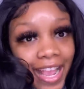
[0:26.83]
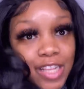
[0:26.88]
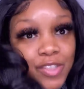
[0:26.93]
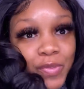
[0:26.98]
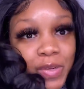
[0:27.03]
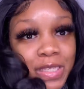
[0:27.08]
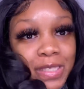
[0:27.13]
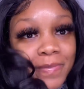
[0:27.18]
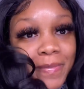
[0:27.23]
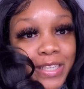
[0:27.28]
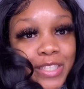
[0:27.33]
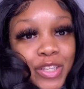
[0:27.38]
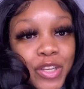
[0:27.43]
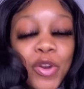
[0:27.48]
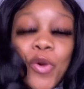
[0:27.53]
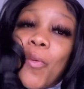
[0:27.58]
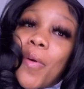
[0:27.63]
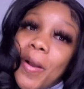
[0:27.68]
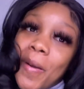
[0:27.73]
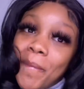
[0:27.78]
welcome to my
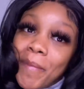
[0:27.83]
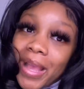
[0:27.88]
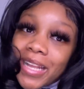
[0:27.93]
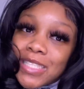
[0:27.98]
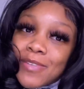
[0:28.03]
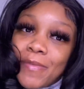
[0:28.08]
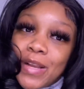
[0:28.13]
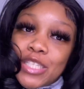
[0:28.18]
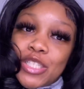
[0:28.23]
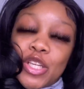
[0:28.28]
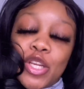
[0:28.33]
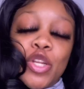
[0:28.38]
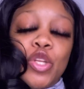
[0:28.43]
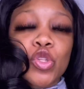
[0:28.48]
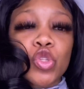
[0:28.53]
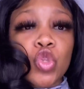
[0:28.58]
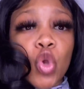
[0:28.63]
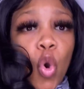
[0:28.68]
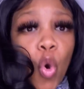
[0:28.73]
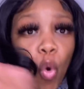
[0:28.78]
channel. Welcome back to my channel.
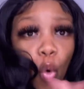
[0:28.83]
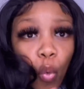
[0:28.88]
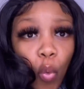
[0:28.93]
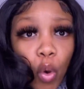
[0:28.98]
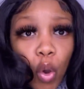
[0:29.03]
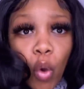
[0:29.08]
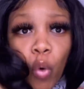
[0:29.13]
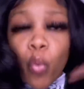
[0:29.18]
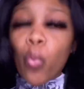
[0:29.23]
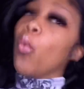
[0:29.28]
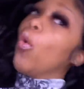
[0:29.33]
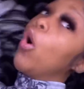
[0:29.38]
So, woo!